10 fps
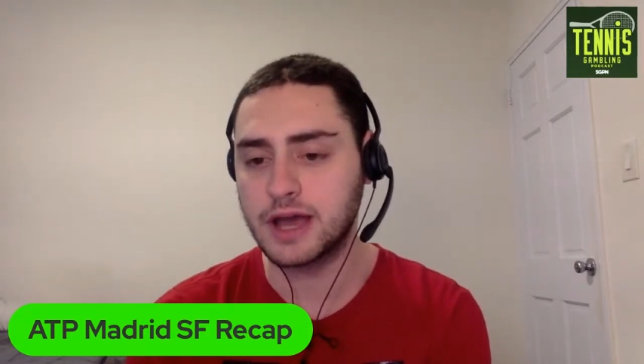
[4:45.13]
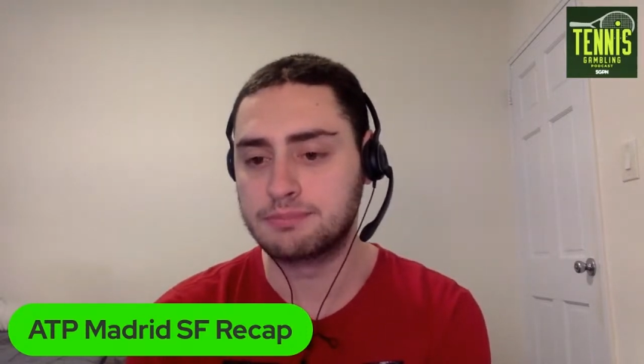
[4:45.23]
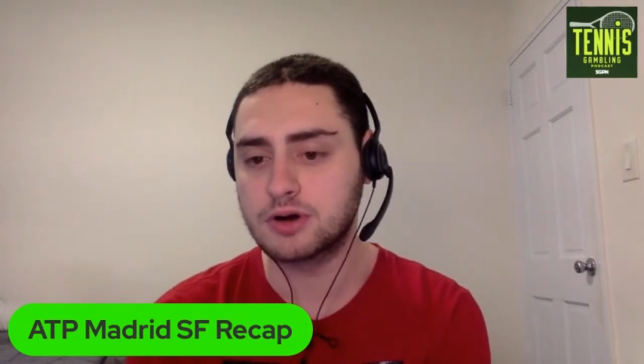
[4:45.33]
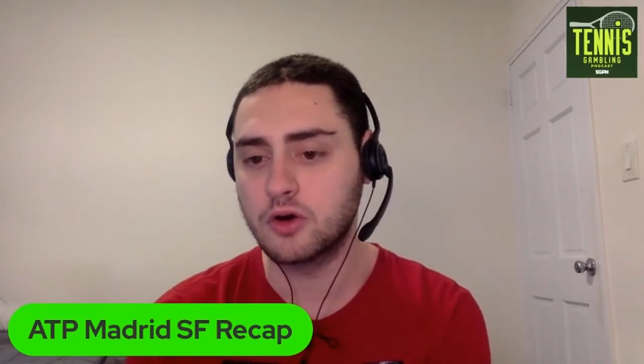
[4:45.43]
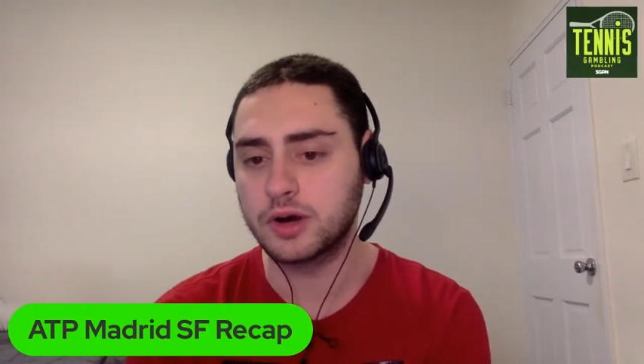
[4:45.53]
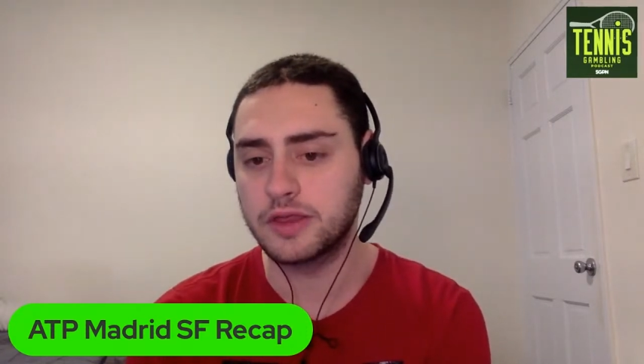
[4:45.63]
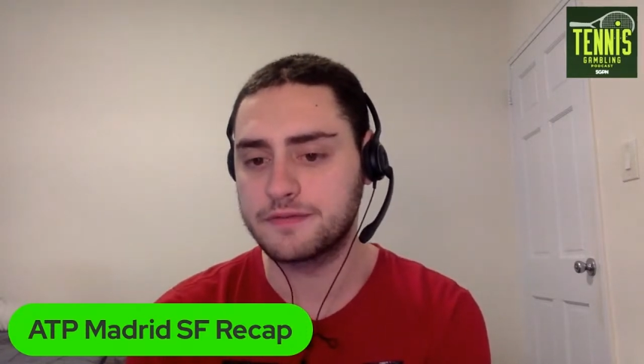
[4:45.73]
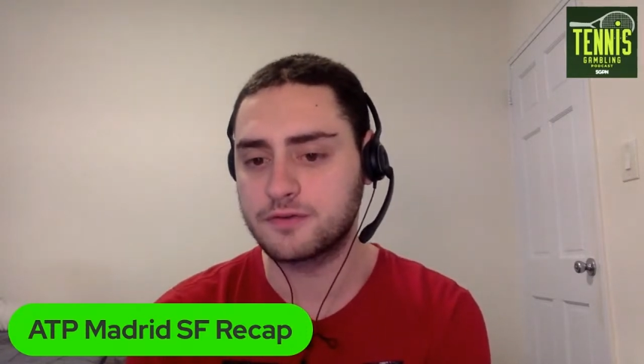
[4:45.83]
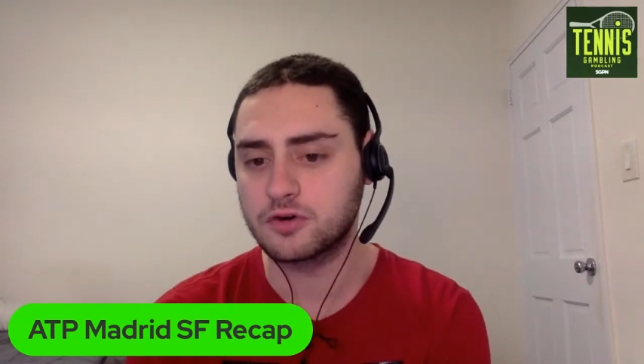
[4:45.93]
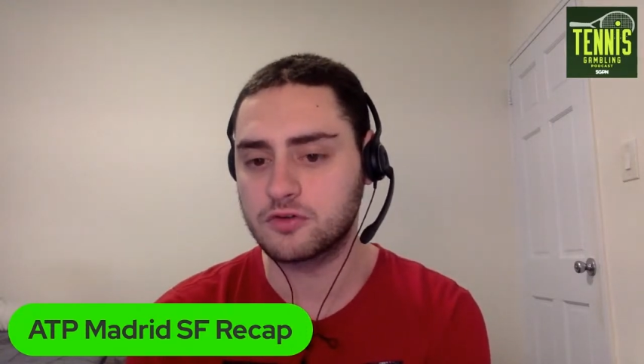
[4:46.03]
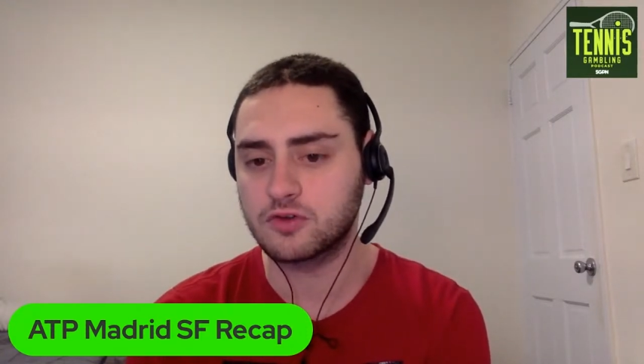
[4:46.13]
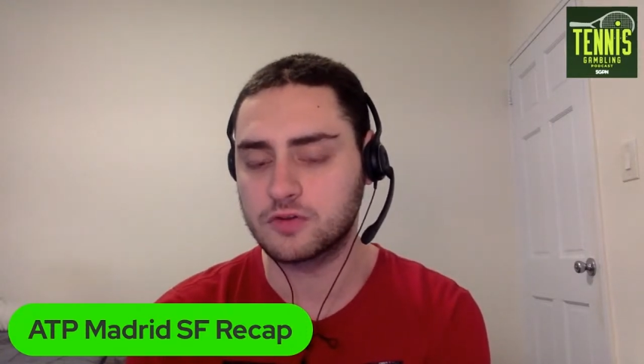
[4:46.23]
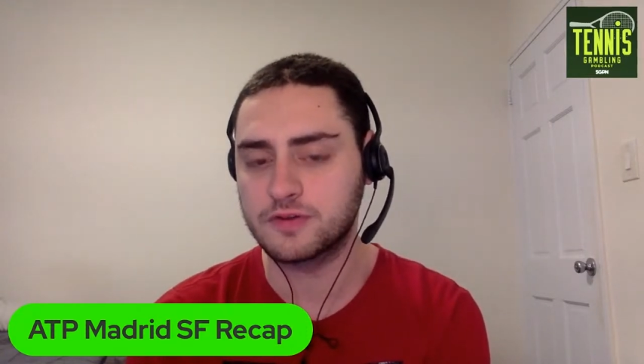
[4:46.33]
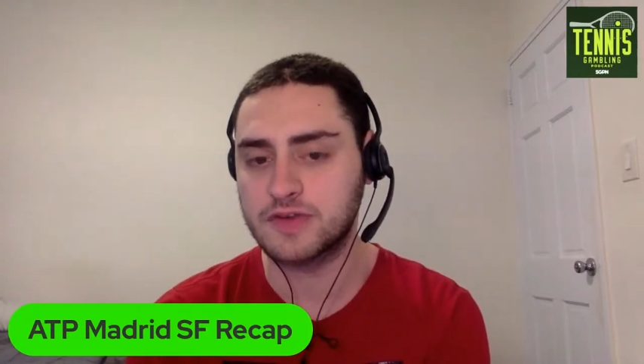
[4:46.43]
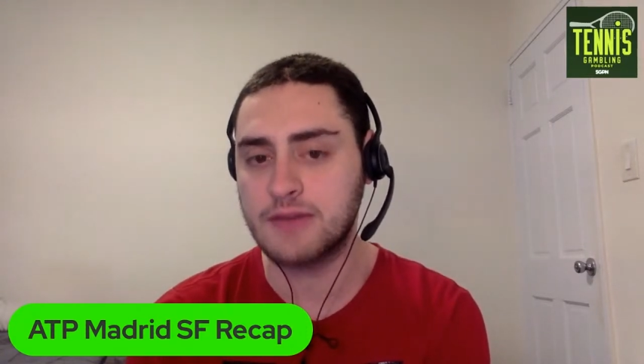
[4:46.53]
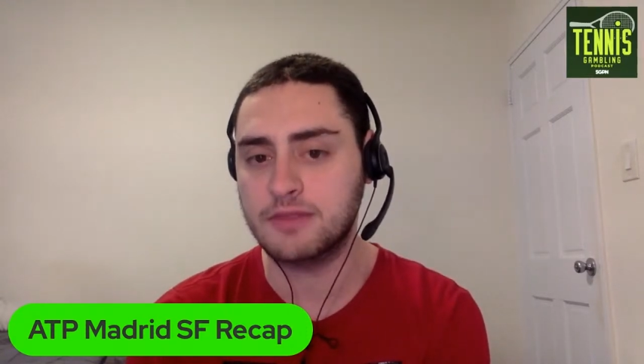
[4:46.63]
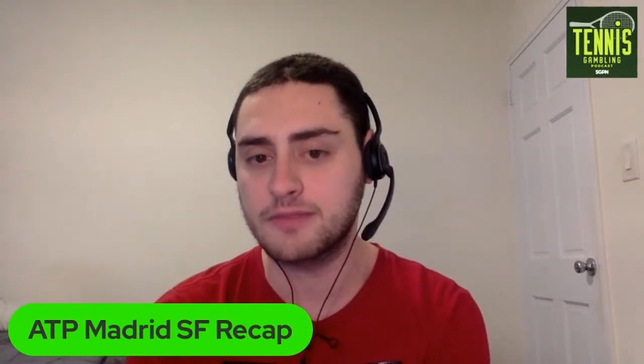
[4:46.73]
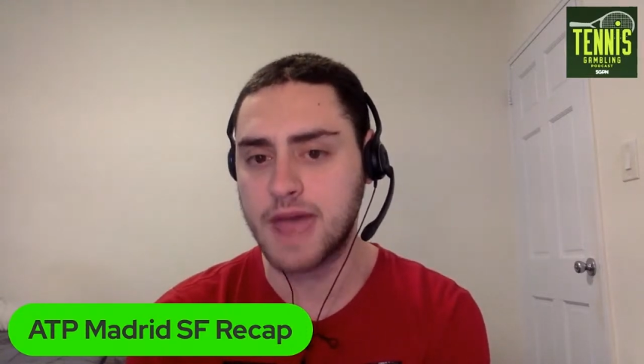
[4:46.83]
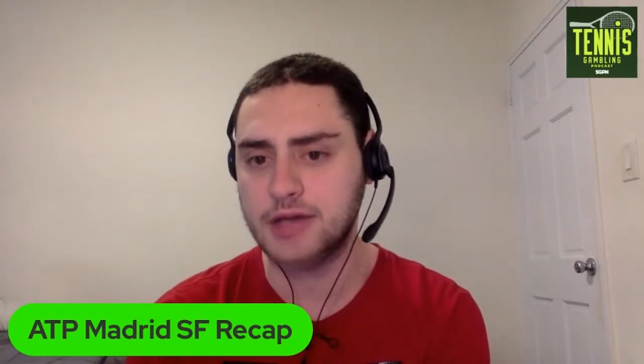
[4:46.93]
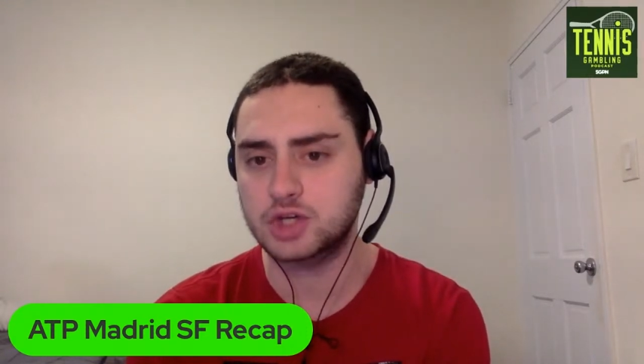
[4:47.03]
He got broken in the first service game of
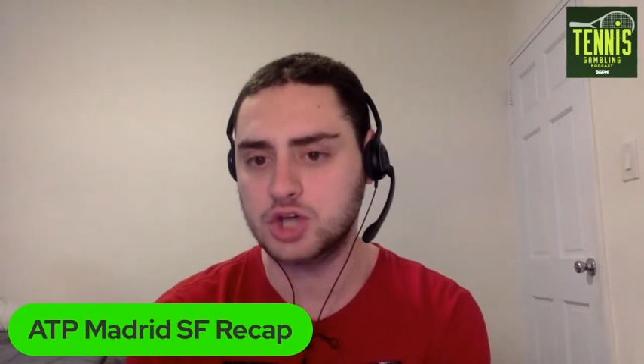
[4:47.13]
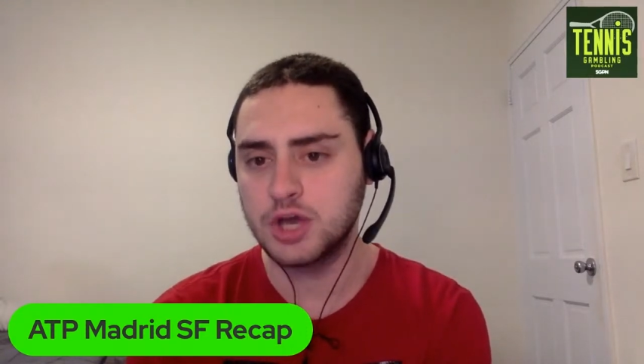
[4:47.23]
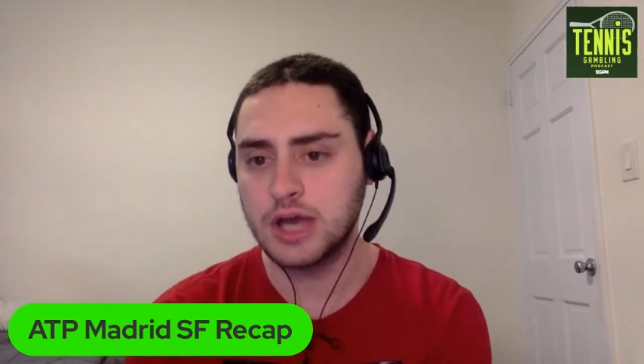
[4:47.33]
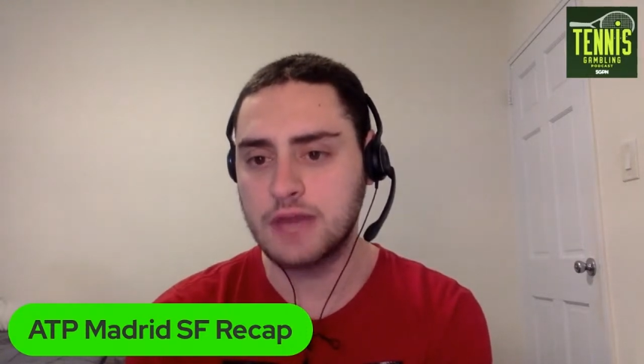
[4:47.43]
the match